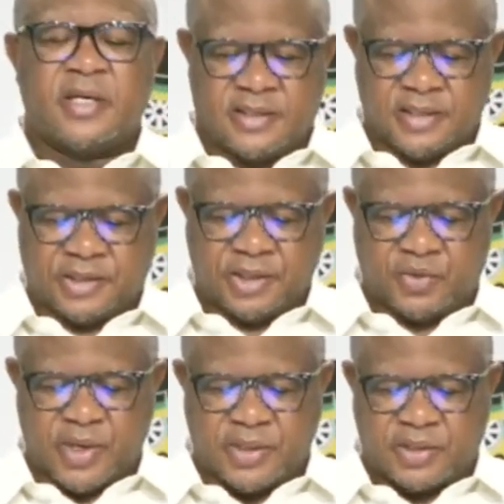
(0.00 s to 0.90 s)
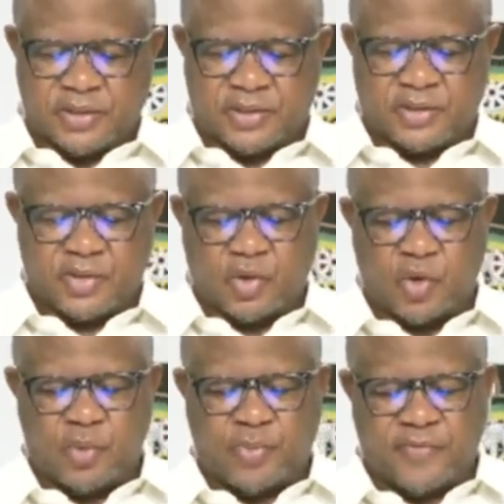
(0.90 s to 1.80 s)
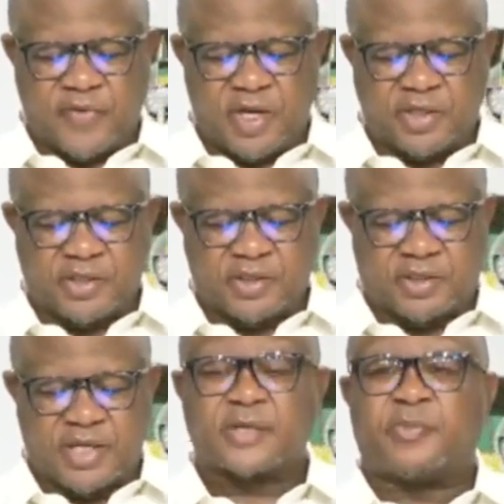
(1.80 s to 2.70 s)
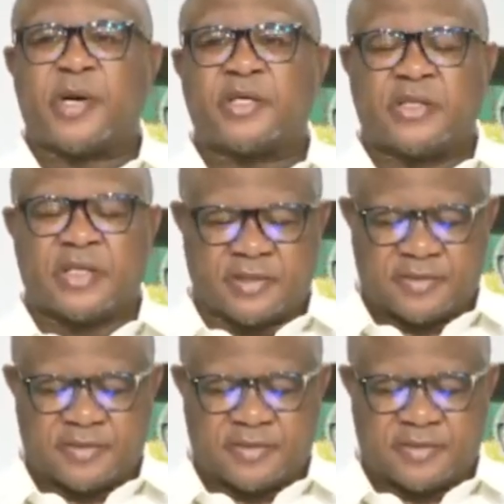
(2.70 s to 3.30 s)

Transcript: the G20 group of nations as president.